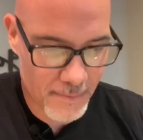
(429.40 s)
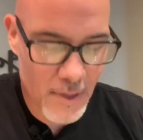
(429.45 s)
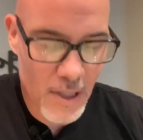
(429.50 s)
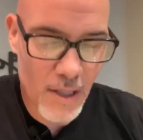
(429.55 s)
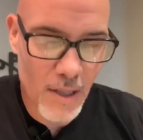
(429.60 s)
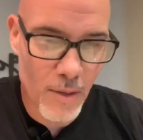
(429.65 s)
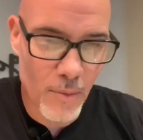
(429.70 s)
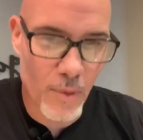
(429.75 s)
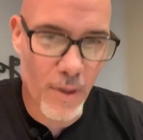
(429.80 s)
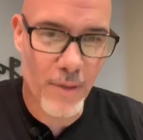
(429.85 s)

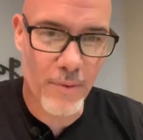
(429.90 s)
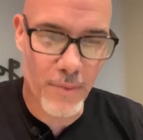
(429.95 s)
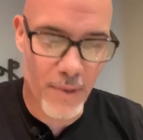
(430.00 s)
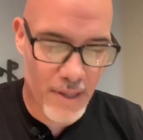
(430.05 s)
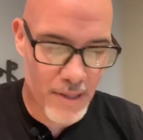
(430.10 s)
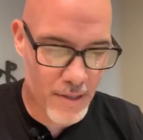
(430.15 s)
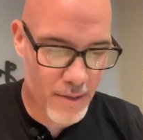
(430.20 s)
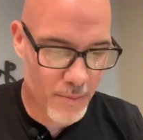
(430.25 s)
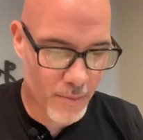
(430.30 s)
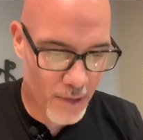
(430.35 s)
One
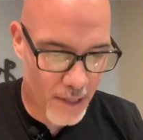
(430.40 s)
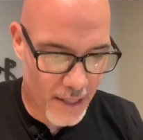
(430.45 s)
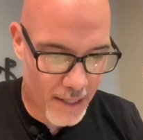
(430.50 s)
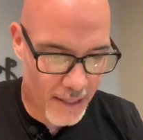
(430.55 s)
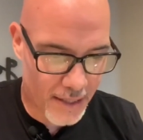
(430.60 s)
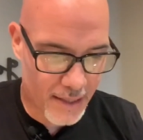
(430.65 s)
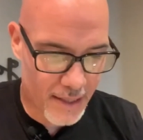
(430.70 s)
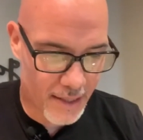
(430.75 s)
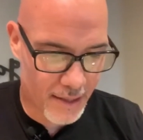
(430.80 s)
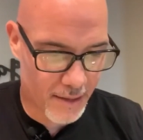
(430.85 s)
reason why
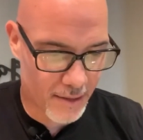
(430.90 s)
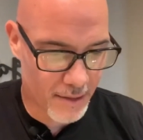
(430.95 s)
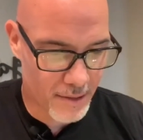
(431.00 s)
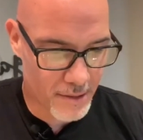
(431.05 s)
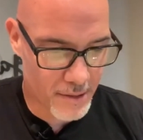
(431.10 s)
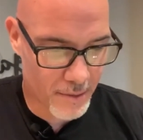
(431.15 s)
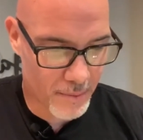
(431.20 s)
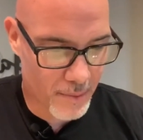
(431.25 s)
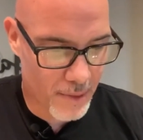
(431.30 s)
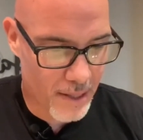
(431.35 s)

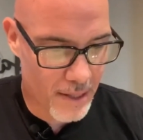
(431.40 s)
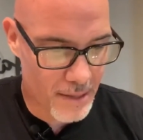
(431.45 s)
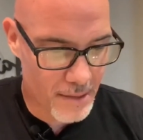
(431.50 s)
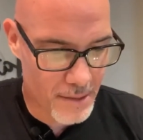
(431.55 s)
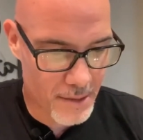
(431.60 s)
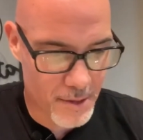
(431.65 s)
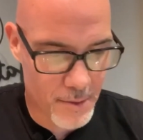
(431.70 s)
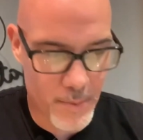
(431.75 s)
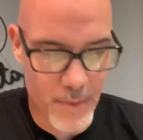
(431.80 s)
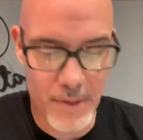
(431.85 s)
Condoleezza Rice
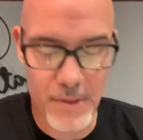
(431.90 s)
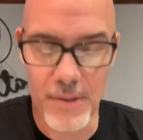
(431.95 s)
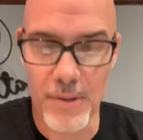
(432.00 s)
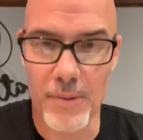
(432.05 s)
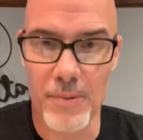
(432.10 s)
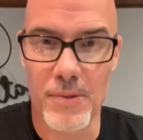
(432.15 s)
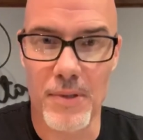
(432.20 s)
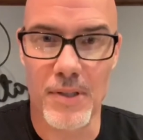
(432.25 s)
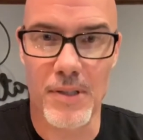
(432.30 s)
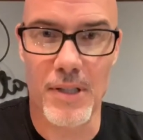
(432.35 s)
has been so
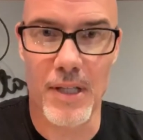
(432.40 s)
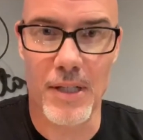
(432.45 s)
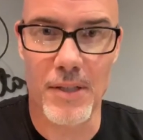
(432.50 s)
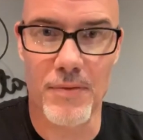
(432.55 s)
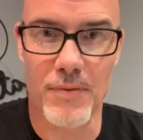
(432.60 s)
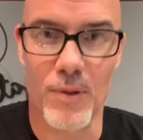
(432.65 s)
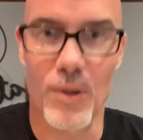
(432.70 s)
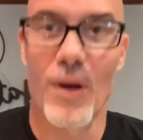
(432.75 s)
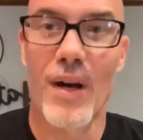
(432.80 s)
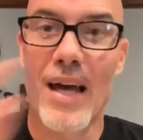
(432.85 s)

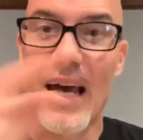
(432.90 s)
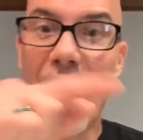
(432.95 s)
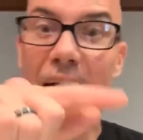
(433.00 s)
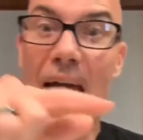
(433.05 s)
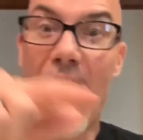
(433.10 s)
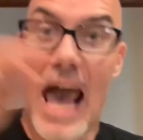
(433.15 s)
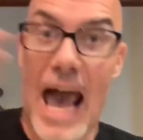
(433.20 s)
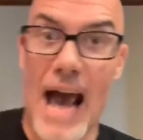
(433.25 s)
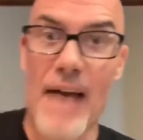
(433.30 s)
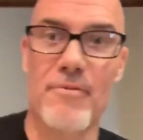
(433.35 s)
successful
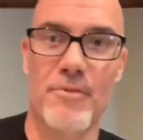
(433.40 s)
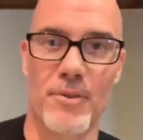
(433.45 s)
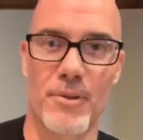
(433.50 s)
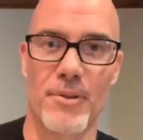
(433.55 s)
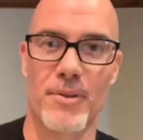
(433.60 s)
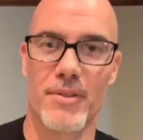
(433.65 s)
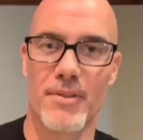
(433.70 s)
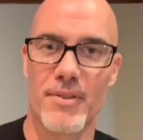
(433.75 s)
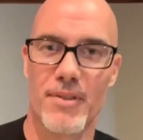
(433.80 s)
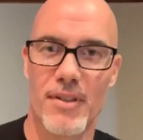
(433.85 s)
after
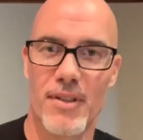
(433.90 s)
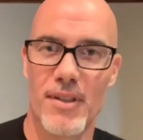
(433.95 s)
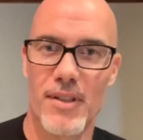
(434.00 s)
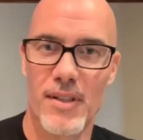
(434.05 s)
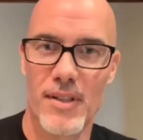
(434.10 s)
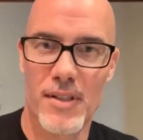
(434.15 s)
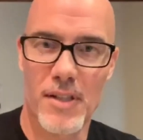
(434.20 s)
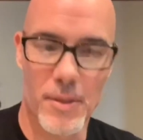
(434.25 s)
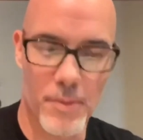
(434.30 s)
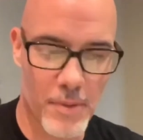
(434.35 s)

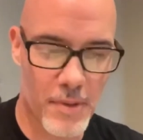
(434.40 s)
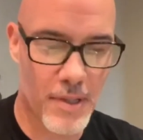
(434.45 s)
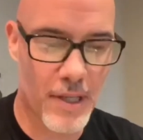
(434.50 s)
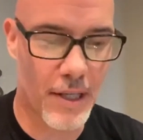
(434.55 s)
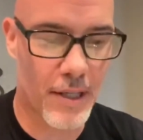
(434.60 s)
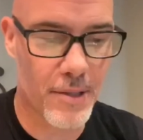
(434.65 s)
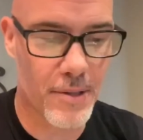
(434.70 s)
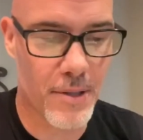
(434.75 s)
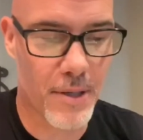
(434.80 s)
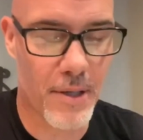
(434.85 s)
she was
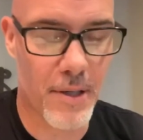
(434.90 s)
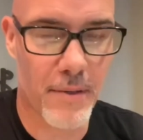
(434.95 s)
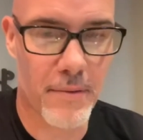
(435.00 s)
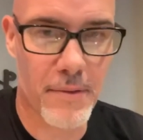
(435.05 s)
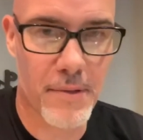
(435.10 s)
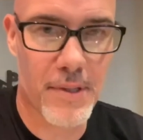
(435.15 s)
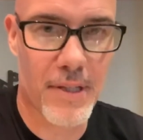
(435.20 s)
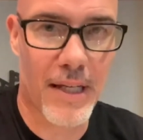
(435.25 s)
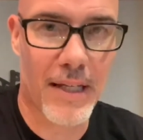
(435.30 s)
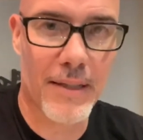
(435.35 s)
Secretary of
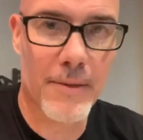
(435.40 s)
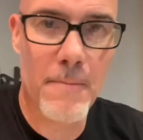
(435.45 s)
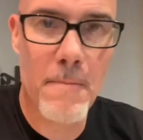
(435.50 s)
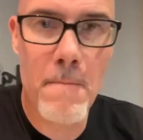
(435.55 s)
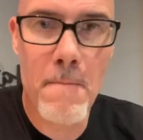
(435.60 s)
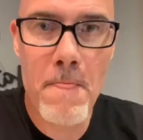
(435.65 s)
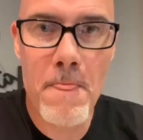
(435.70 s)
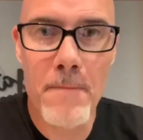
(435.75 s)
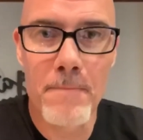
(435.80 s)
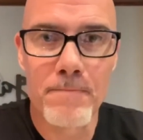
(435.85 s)
State
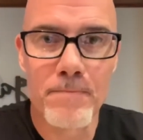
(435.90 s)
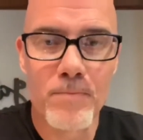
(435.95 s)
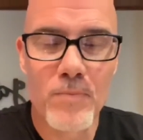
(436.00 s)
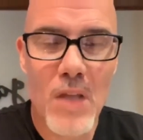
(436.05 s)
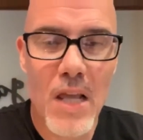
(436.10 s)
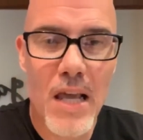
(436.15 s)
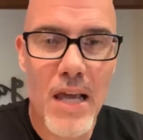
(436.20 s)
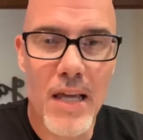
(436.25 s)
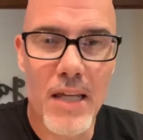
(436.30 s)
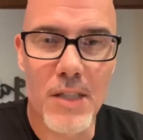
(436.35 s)

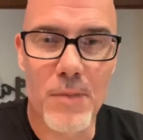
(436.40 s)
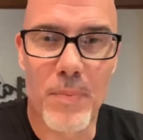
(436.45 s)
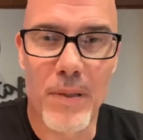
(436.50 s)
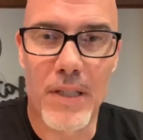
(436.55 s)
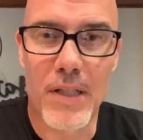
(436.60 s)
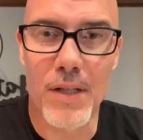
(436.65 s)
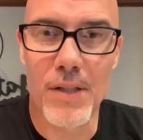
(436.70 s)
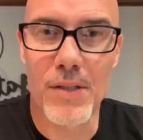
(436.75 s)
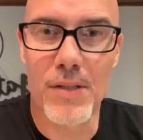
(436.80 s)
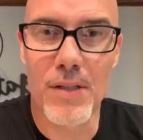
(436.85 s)
is
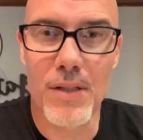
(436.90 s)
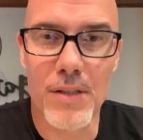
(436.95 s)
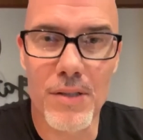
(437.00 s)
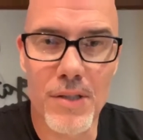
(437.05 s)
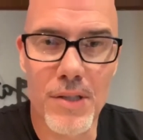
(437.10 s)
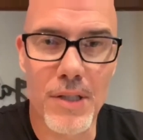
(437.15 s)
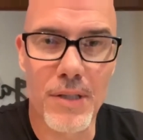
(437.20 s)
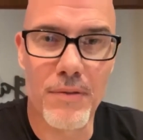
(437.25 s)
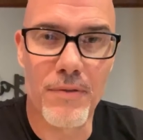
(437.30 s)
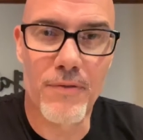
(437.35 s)
because
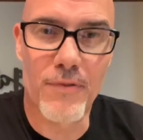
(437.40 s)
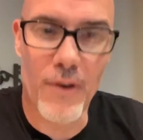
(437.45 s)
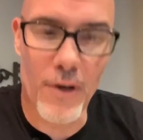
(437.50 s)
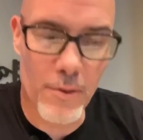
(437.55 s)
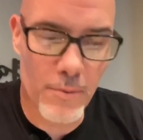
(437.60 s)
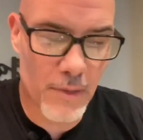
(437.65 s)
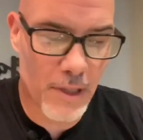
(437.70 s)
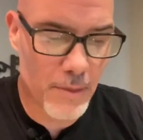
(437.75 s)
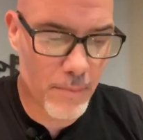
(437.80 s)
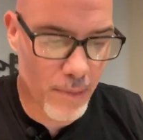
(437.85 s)
she
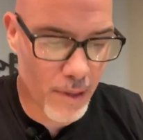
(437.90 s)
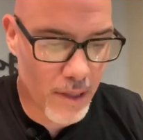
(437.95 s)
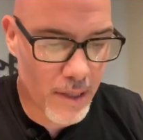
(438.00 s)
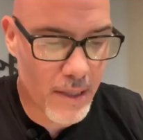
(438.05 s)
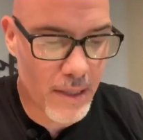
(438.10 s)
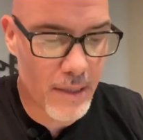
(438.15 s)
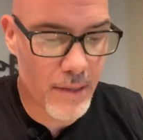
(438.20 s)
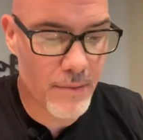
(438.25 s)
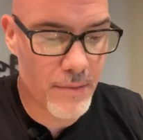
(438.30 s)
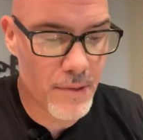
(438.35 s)
firmly
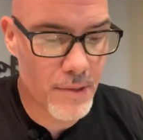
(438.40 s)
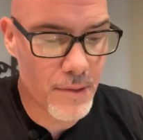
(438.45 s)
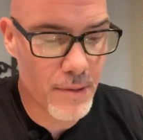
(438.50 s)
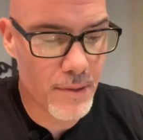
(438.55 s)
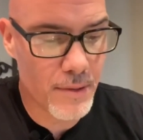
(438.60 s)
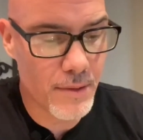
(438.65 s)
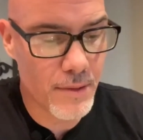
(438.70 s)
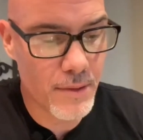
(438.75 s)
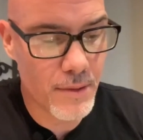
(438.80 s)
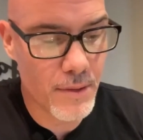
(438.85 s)
believes
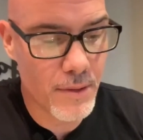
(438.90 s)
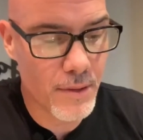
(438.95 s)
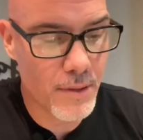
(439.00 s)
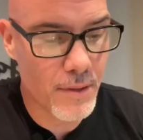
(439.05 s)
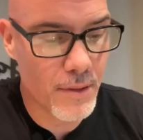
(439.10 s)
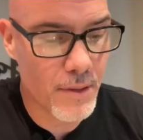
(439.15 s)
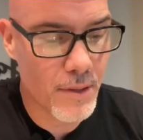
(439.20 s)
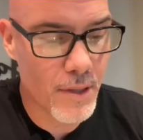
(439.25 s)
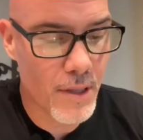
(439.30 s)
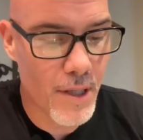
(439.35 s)

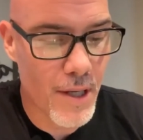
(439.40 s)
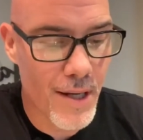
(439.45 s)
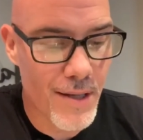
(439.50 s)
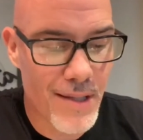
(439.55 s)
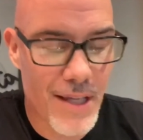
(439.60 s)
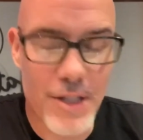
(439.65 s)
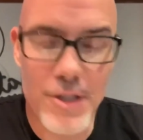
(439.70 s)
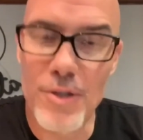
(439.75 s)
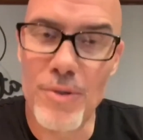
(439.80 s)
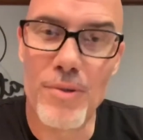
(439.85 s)

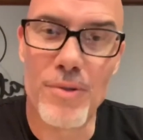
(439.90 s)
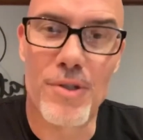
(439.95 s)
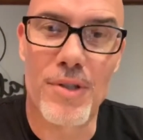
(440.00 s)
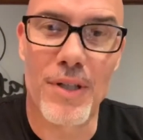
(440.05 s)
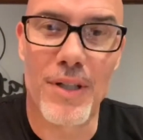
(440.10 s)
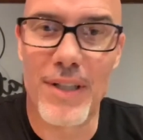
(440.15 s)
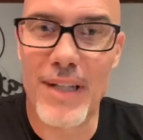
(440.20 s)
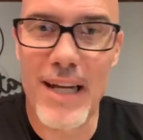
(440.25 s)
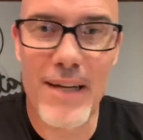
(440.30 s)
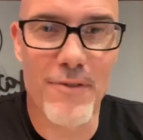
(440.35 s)
that you
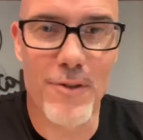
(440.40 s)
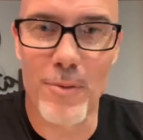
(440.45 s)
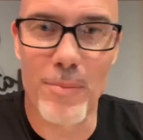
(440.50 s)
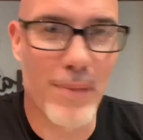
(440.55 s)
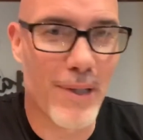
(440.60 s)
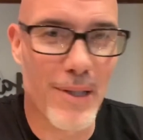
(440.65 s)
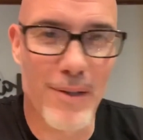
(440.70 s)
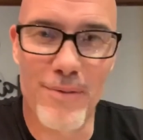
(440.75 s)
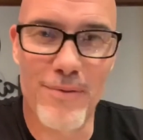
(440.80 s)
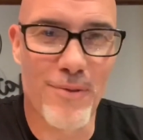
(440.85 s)
should never
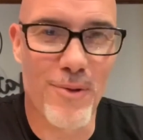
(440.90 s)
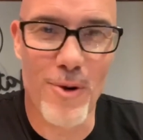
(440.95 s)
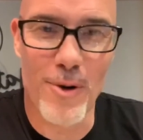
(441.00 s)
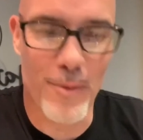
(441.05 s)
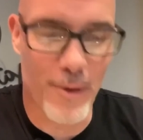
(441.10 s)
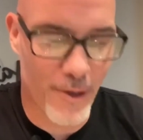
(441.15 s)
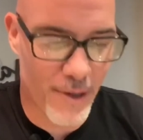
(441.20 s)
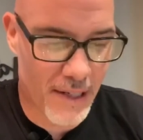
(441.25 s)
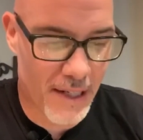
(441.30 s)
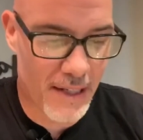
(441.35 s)
be a
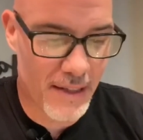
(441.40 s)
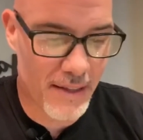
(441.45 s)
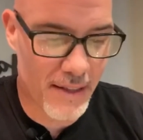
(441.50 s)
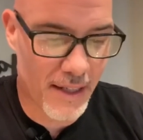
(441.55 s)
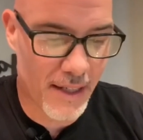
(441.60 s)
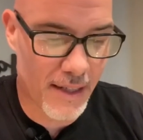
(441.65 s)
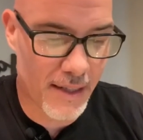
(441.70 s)
former anything.